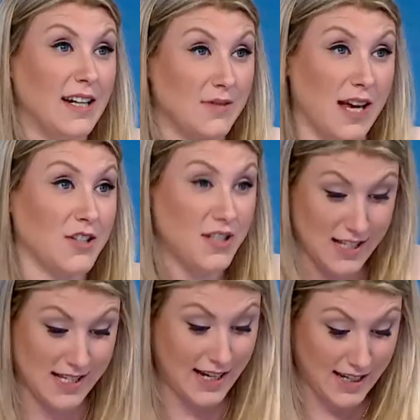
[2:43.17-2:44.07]
it. It's actually
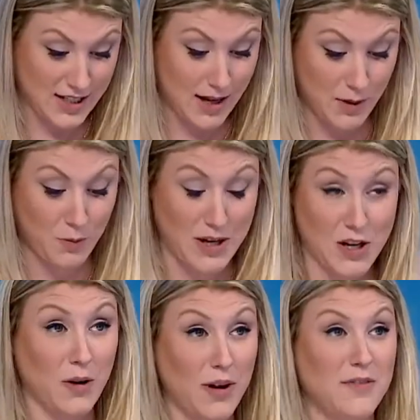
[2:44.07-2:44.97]
the second time that
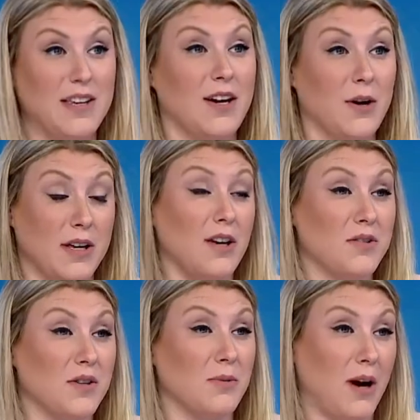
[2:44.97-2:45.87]
we know of. He
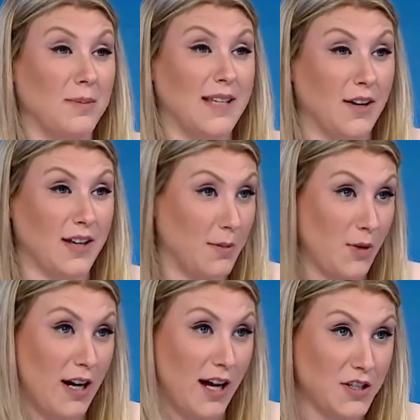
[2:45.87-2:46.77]
also cropped out
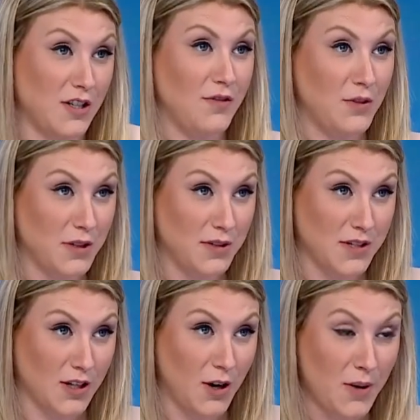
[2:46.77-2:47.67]
Kim Kardashian a few
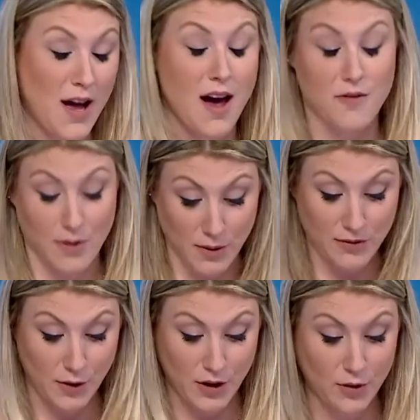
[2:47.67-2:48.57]
years ago from a
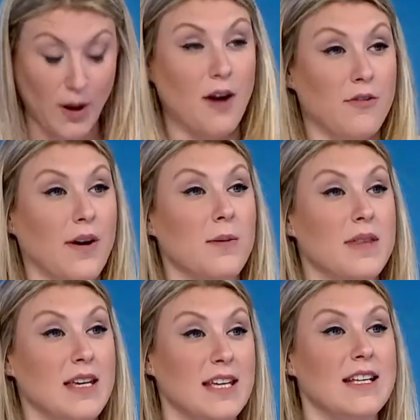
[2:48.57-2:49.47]
photo
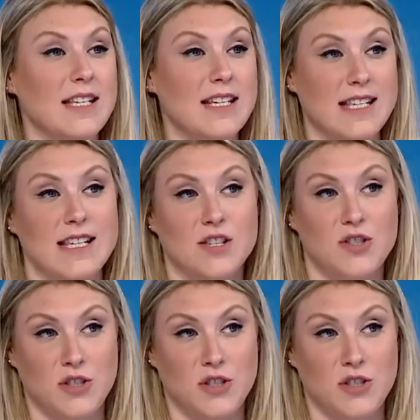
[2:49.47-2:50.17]
from the Yeezy season